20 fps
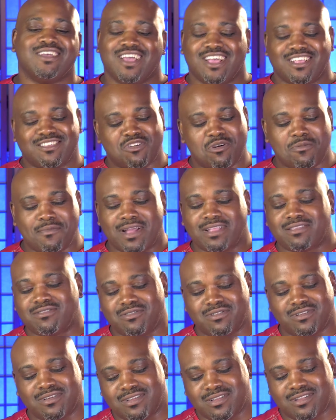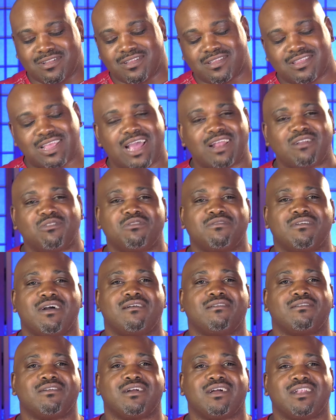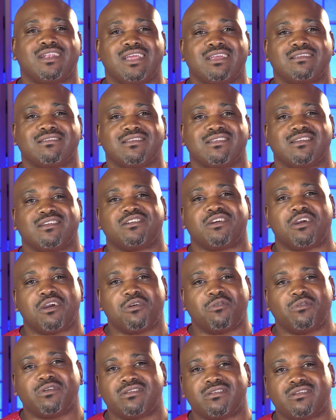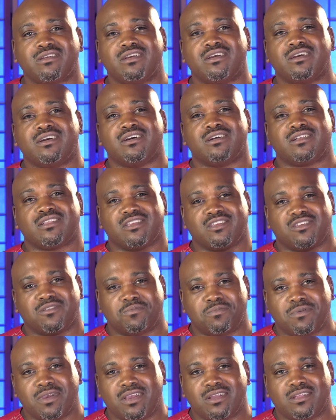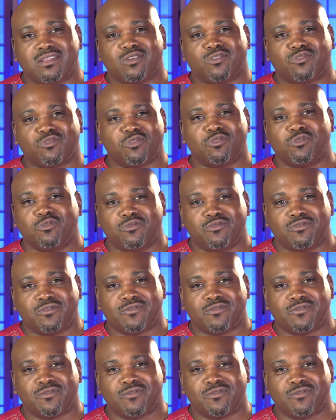Let's go back to the title of our lesson, Courage to Speak the Truth.